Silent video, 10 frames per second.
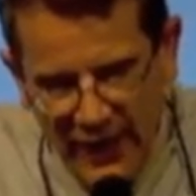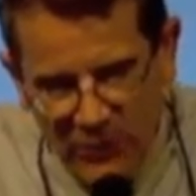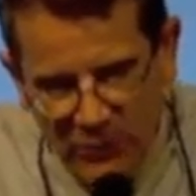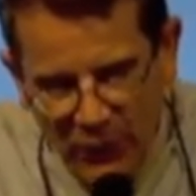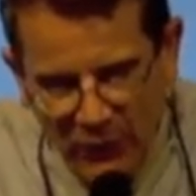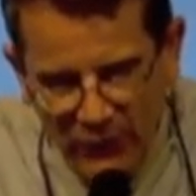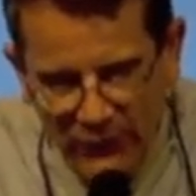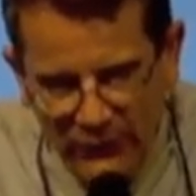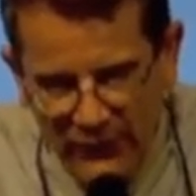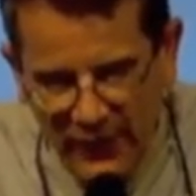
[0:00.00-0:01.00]
In
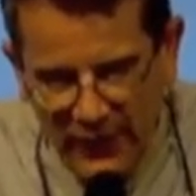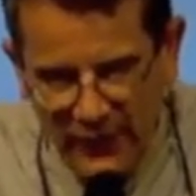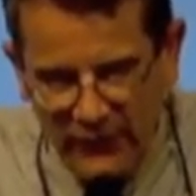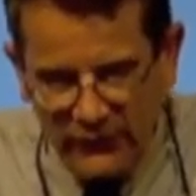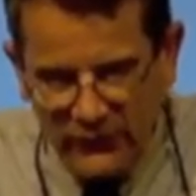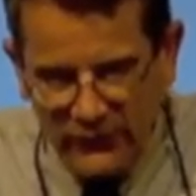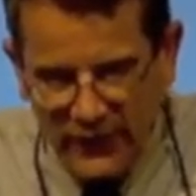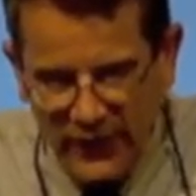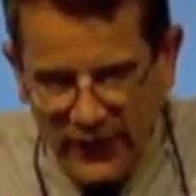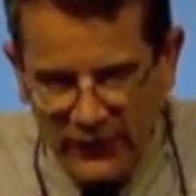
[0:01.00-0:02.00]
Paul's case,
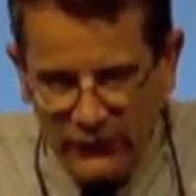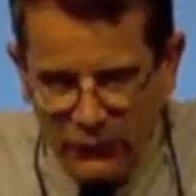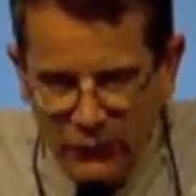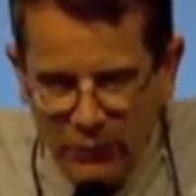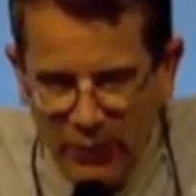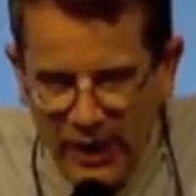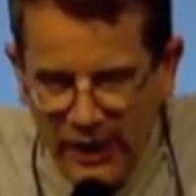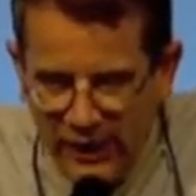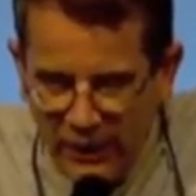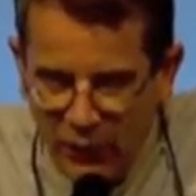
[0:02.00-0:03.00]
it took
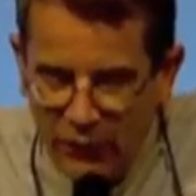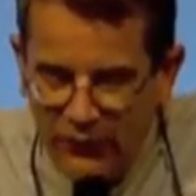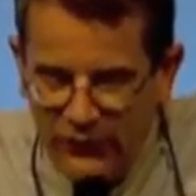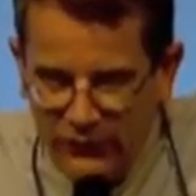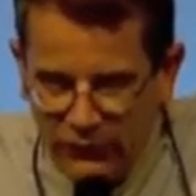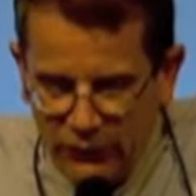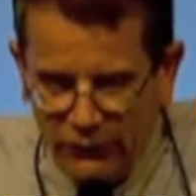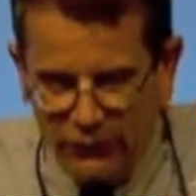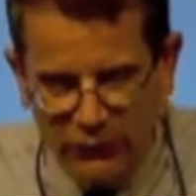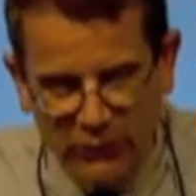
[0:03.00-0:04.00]
many long
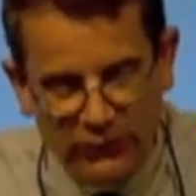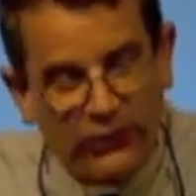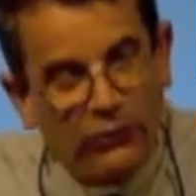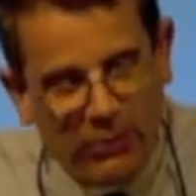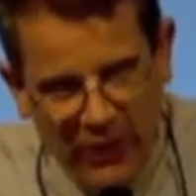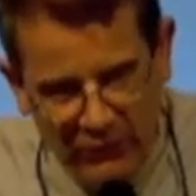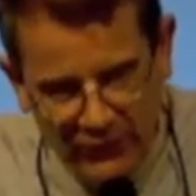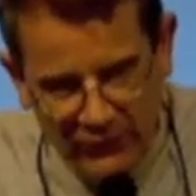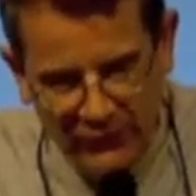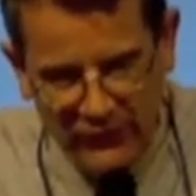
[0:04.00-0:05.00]
discussions with his
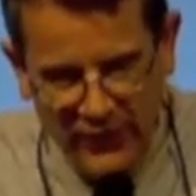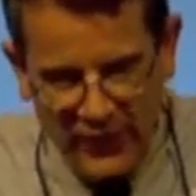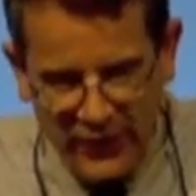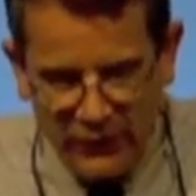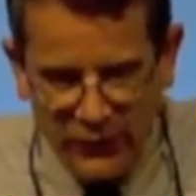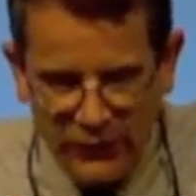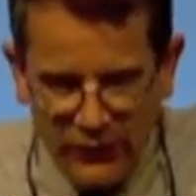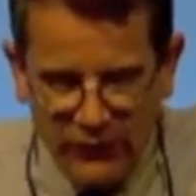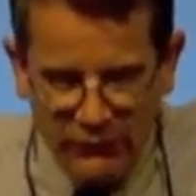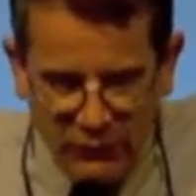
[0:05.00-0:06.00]
parents in
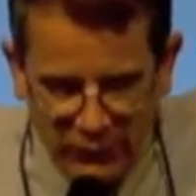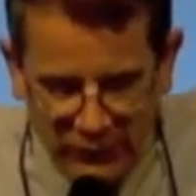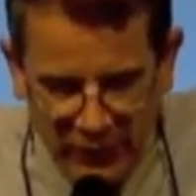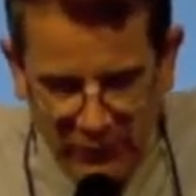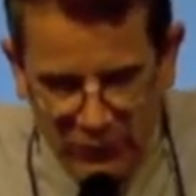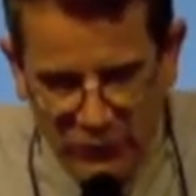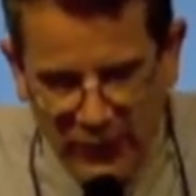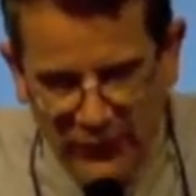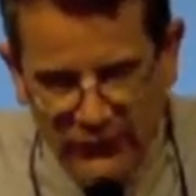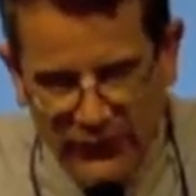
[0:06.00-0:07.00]
order for them
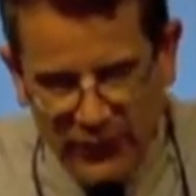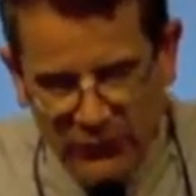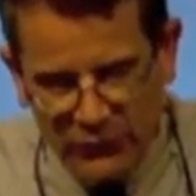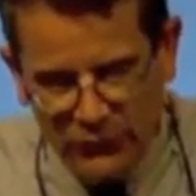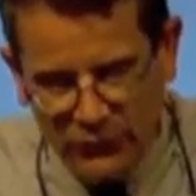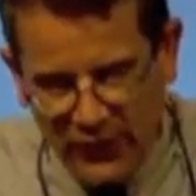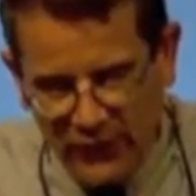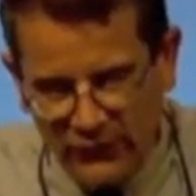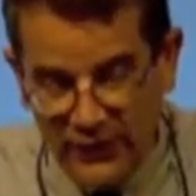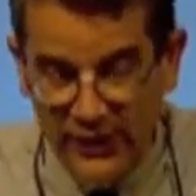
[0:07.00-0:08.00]
to accept to
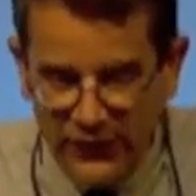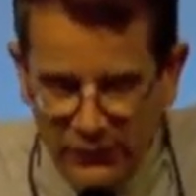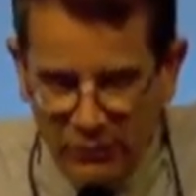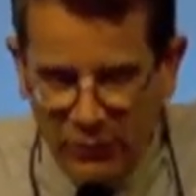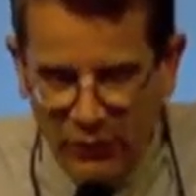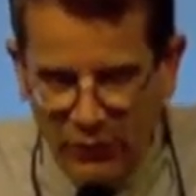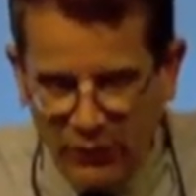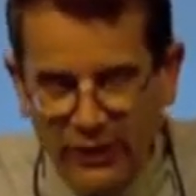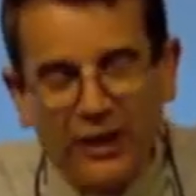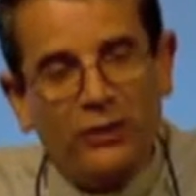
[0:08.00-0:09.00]
drive their little
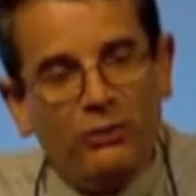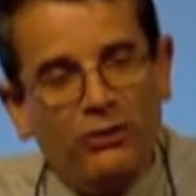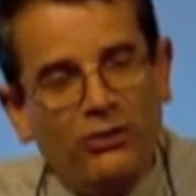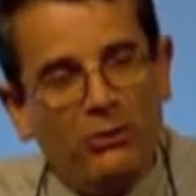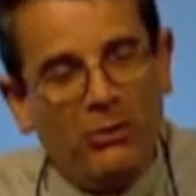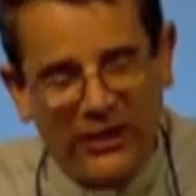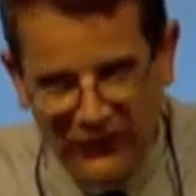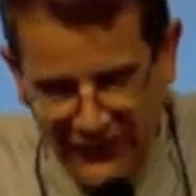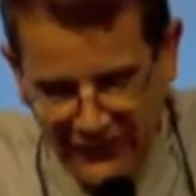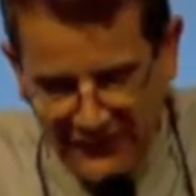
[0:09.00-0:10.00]
boy to this
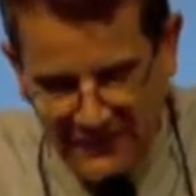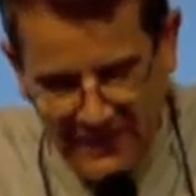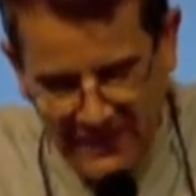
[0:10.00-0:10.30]
meeting.